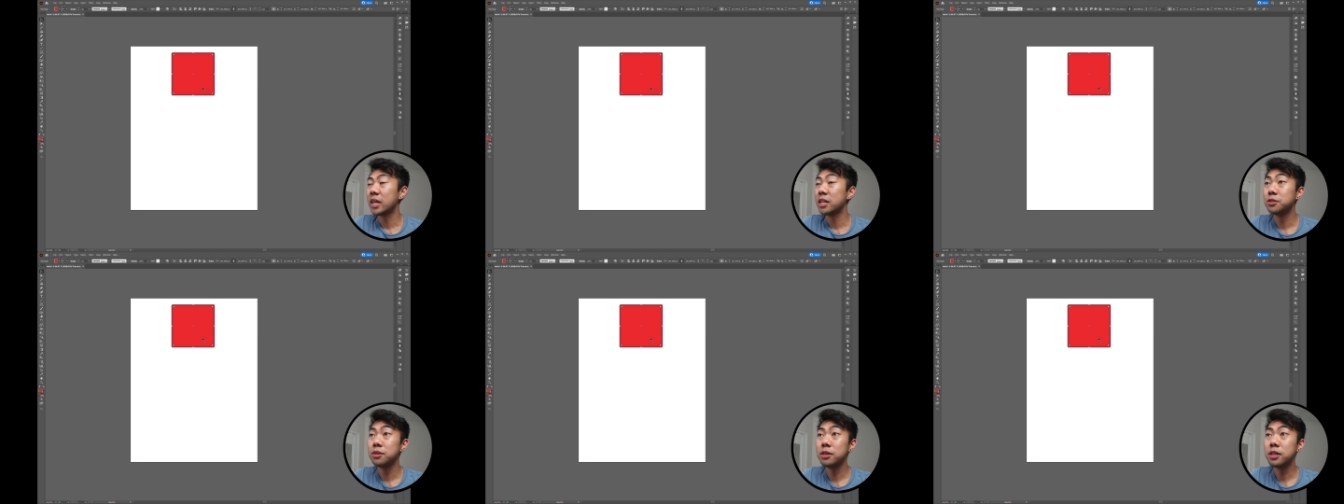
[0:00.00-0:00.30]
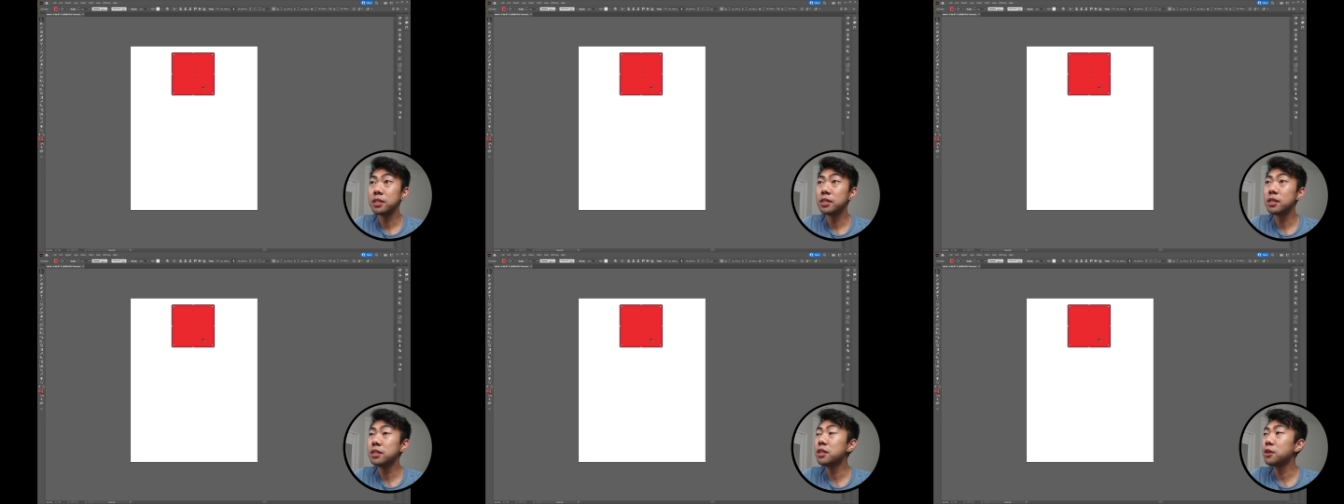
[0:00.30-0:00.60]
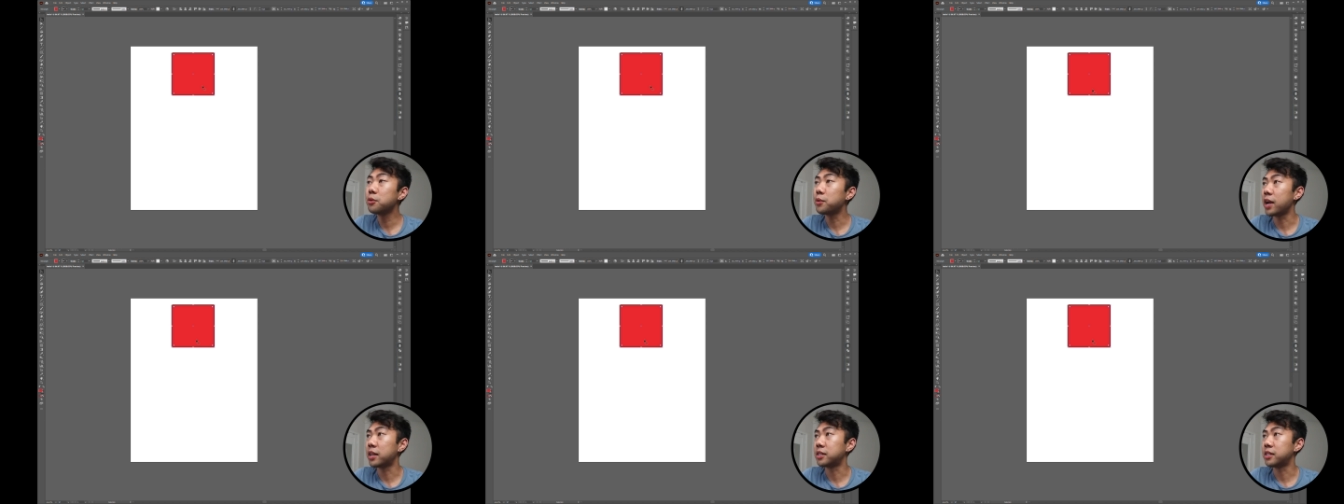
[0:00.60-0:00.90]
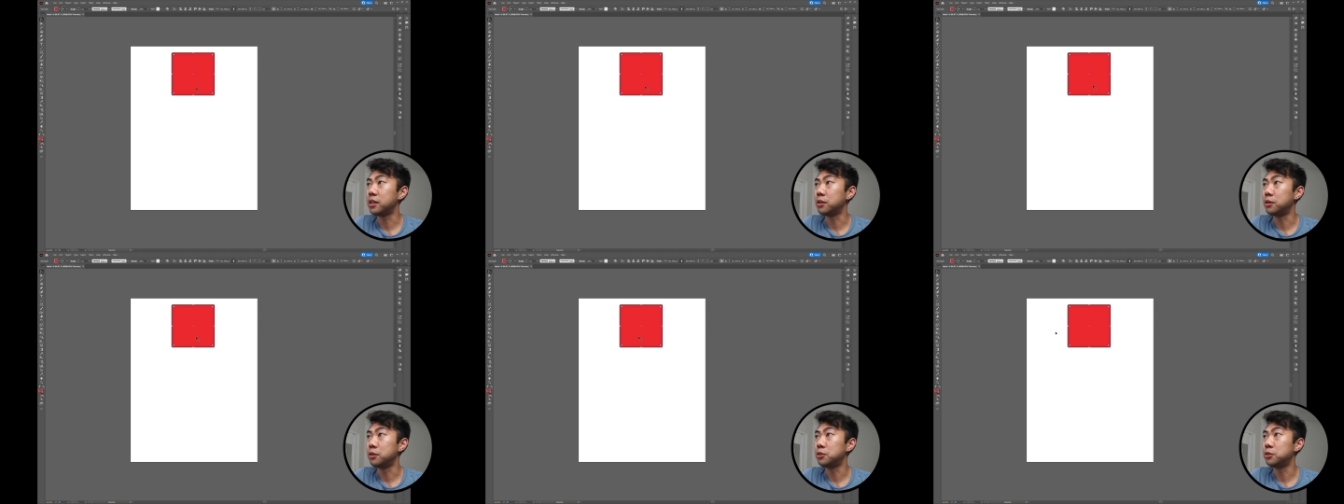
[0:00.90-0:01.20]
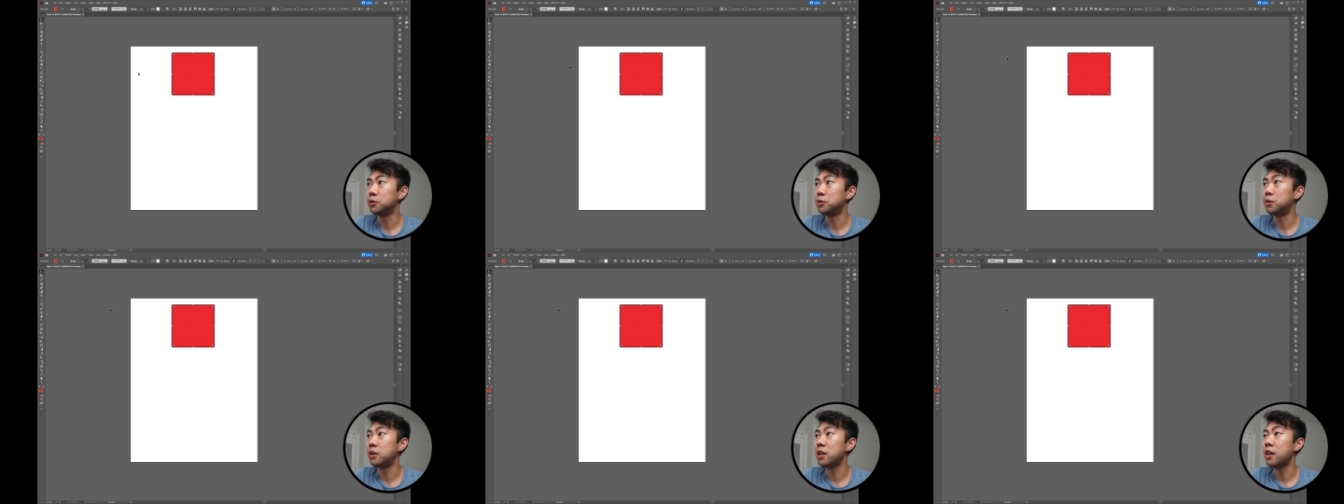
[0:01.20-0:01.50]
So this is the rectangle
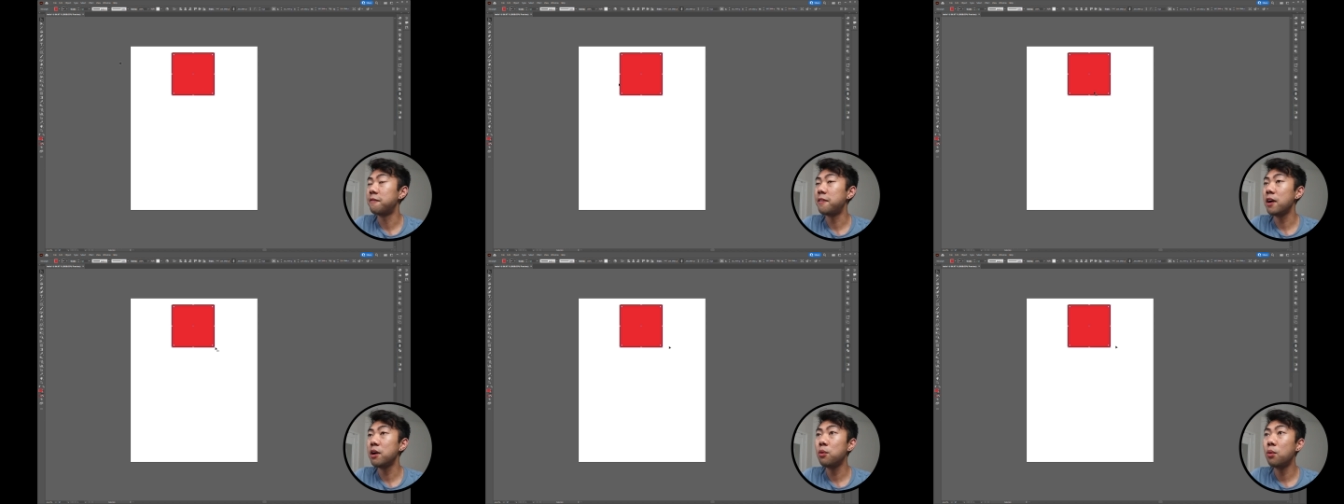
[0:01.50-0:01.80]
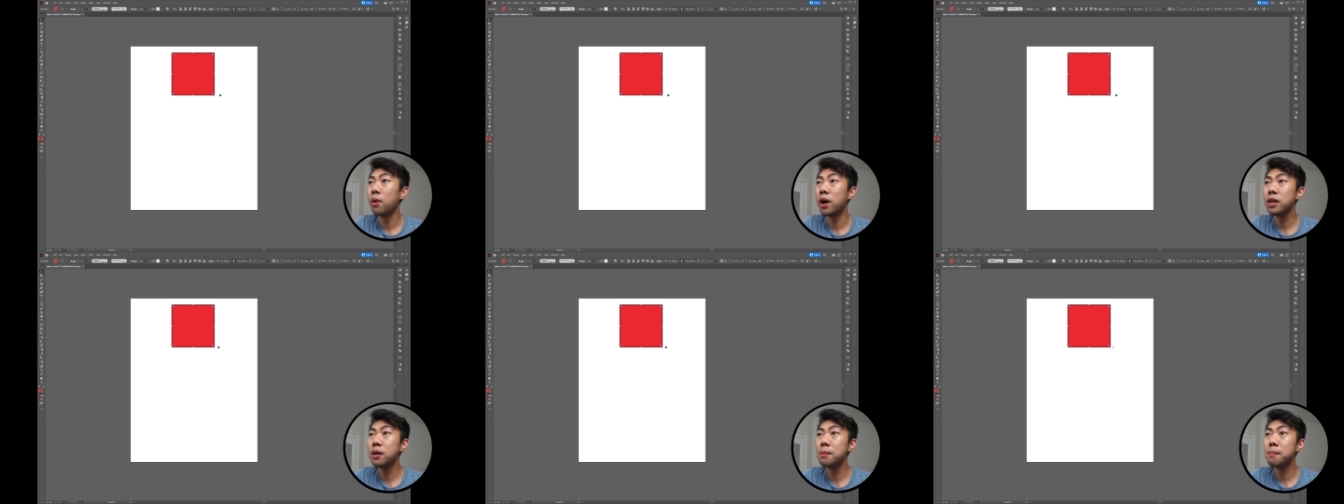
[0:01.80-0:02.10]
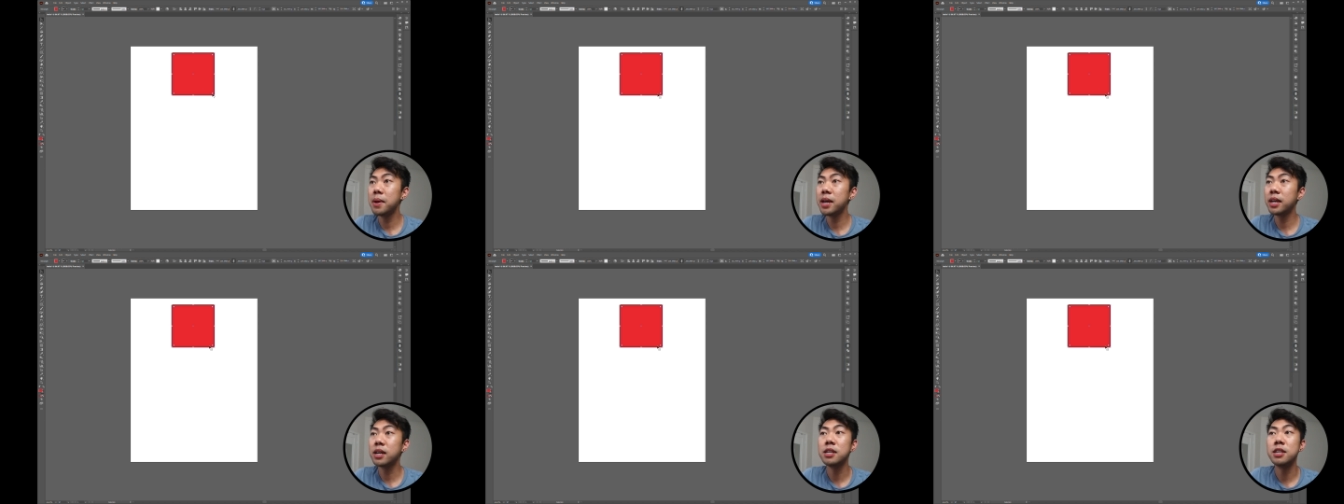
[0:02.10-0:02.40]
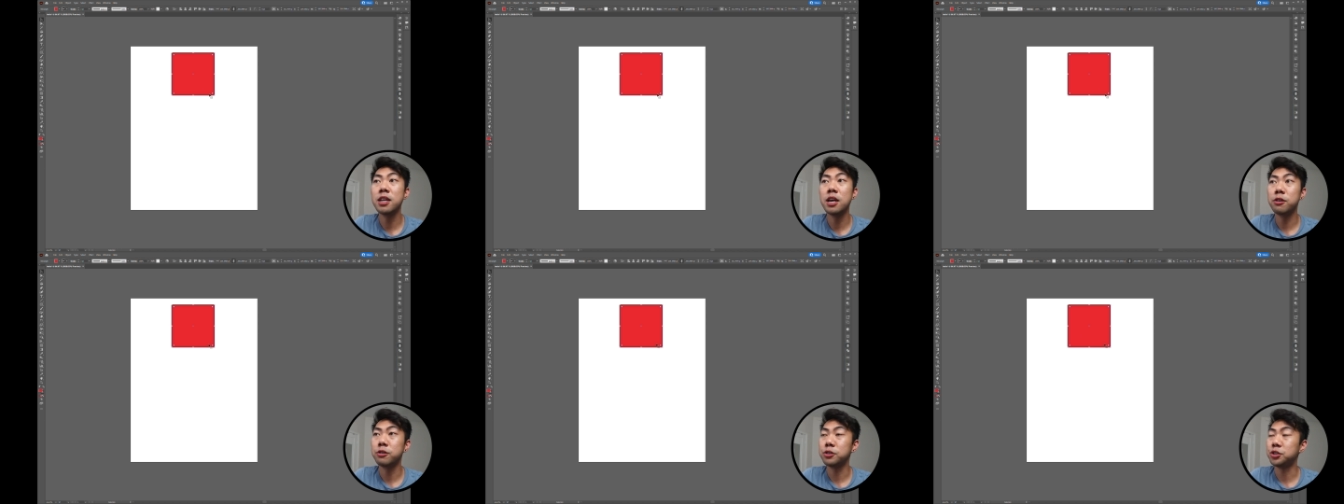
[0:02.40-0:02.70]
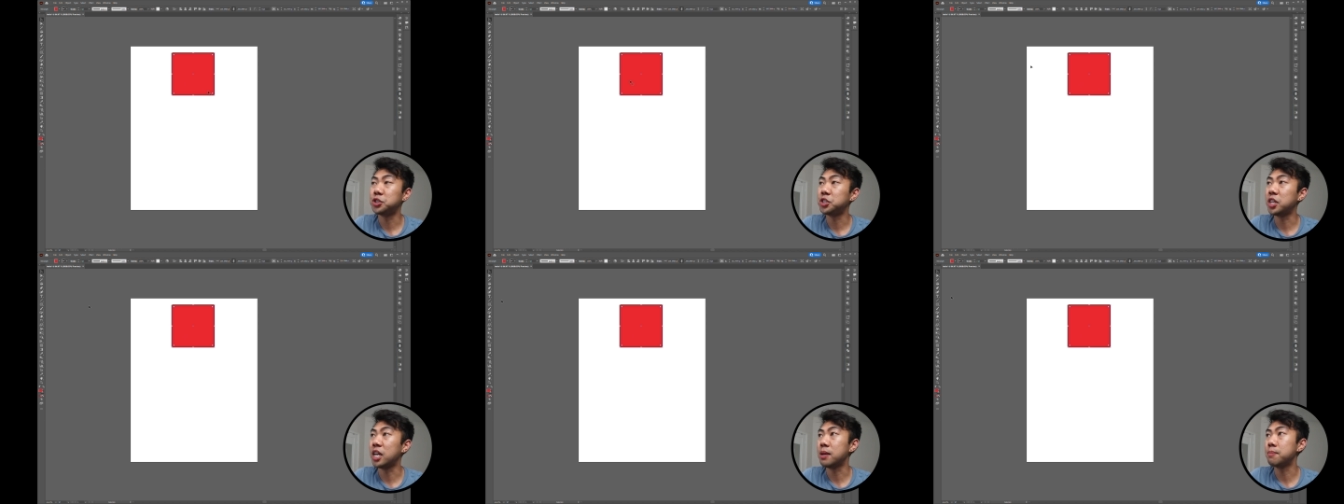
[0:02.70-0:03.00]
tool. If I want to make another
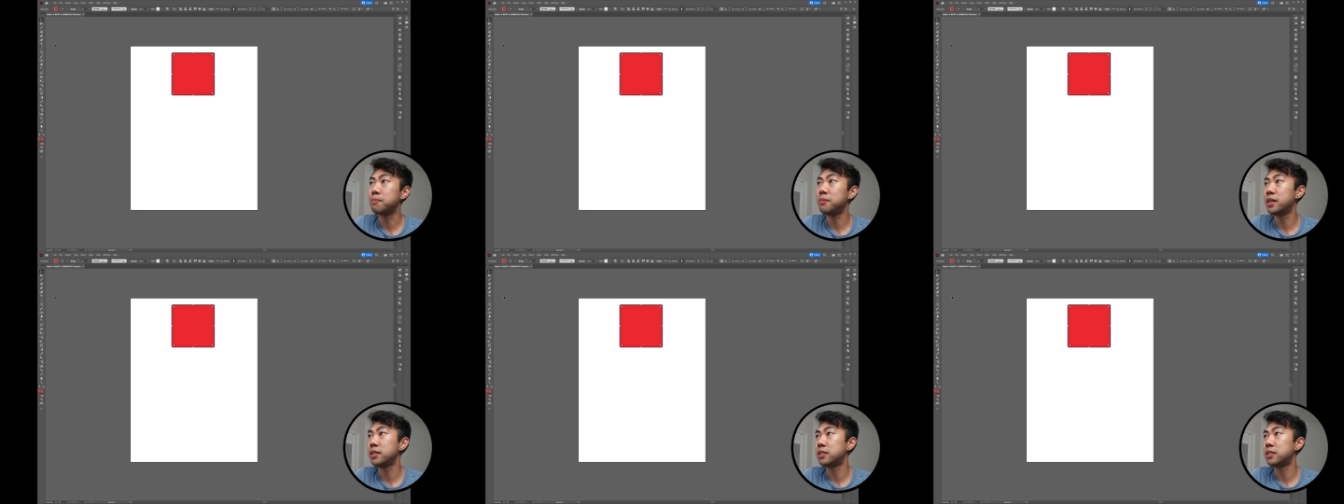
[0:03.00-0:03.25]
shape,